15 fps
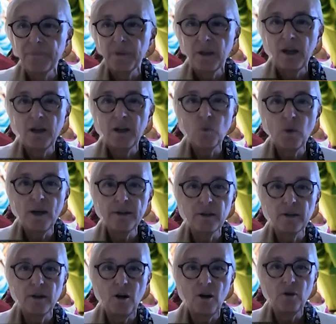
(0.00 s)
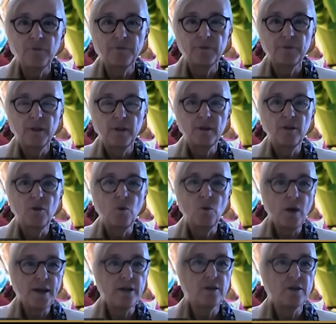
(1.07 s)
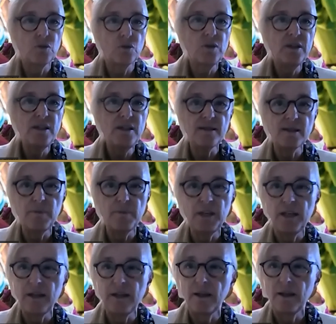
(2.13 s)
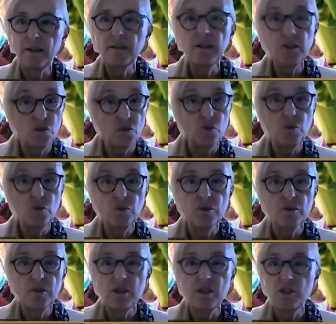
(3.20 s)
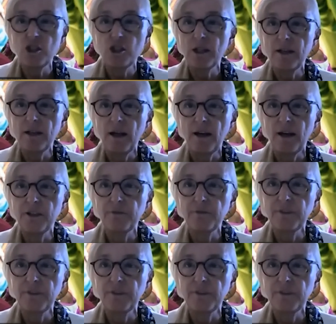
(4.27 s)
and one of the ways to disseminate that is to use digital innovation.